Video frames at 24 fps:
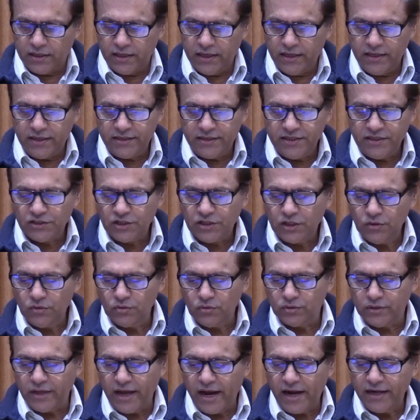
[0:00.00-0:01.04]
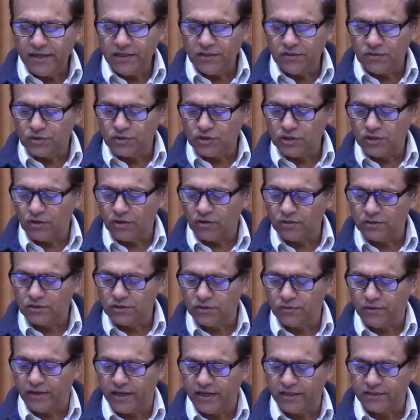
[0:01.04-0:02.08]
in addition to that, she
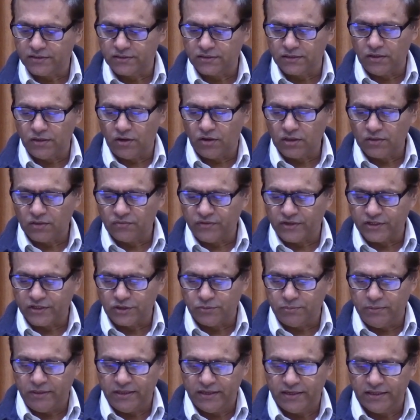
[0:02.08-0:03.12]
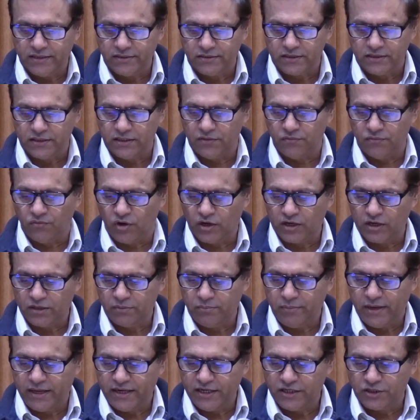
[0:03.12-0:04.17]
also has a lot of experience in the water
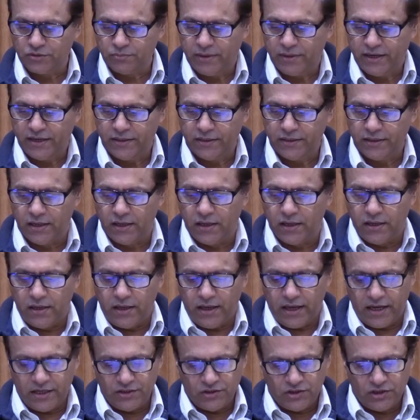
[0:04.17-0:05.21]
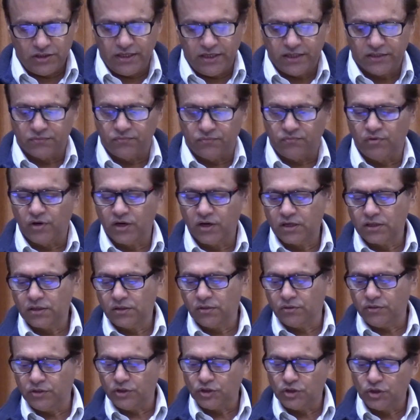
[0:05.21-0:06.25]
management, and she has worked
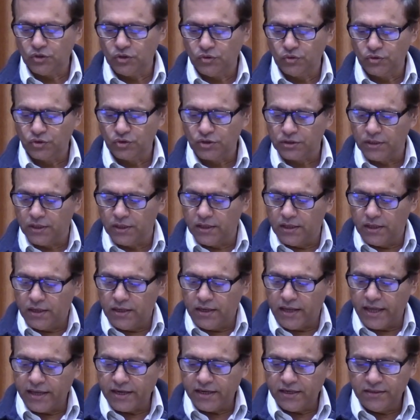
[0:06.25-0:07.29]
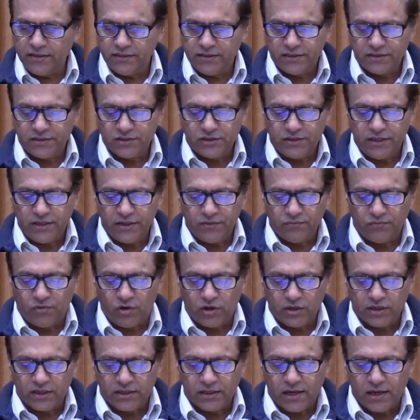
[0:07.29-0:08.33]
on issues like interstate
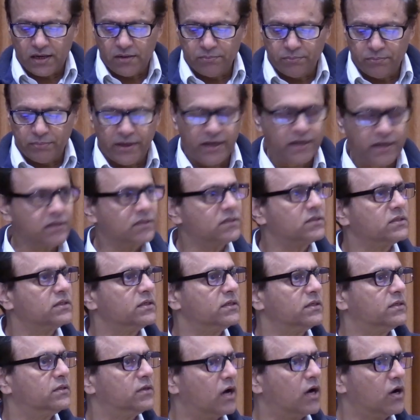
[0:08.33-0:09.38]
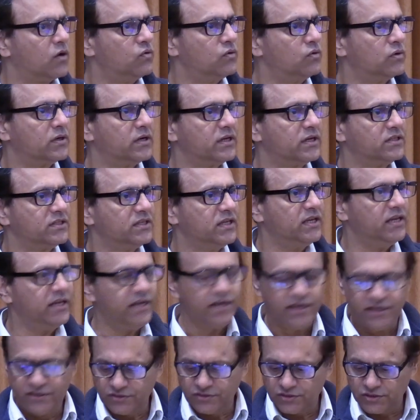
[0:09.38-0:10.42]
water compacts, drought
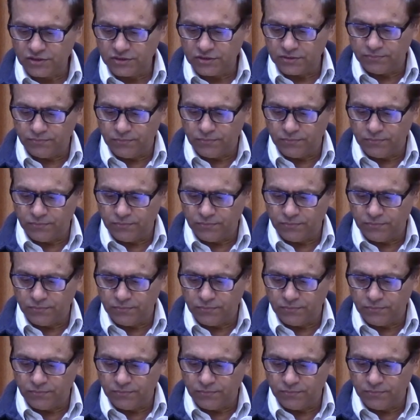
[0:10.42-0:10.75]
resilience,